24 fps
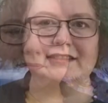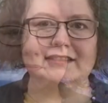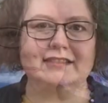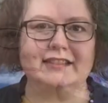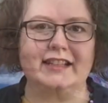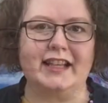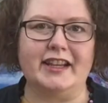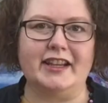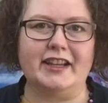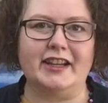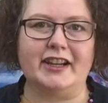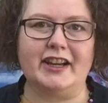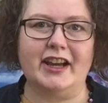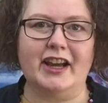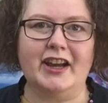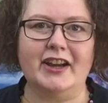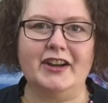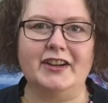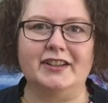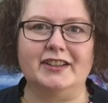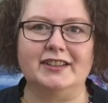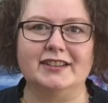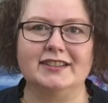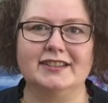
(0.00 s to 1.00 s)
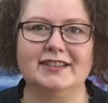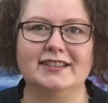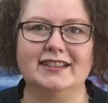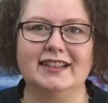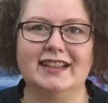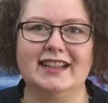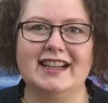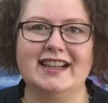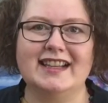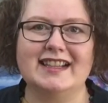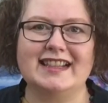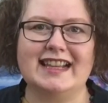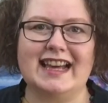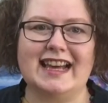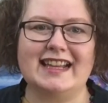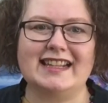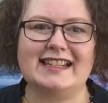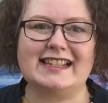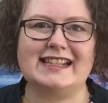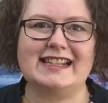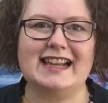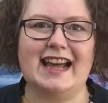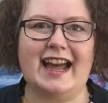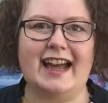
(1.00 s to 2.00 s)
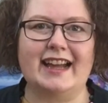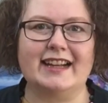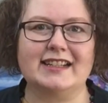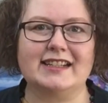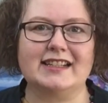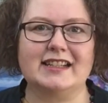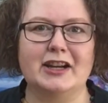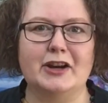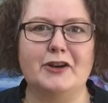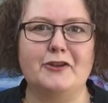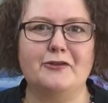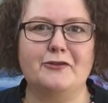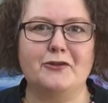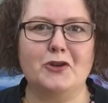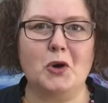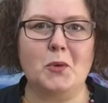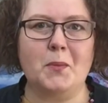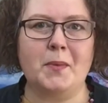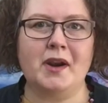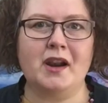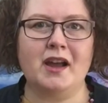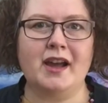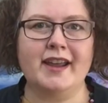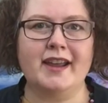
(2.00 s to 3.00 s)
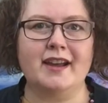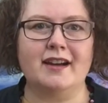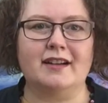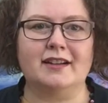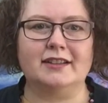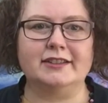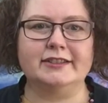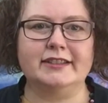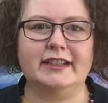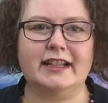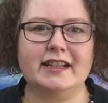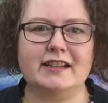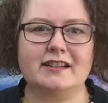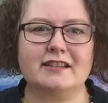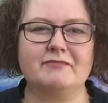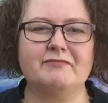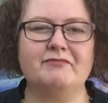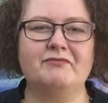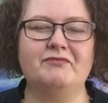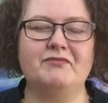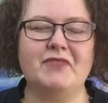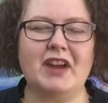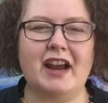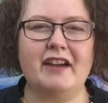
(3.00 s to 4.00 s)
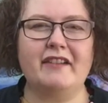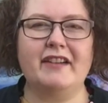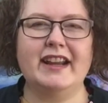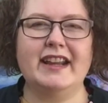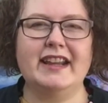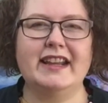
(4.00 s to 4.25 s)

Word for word: There you go. That's that. Four ply yarn is very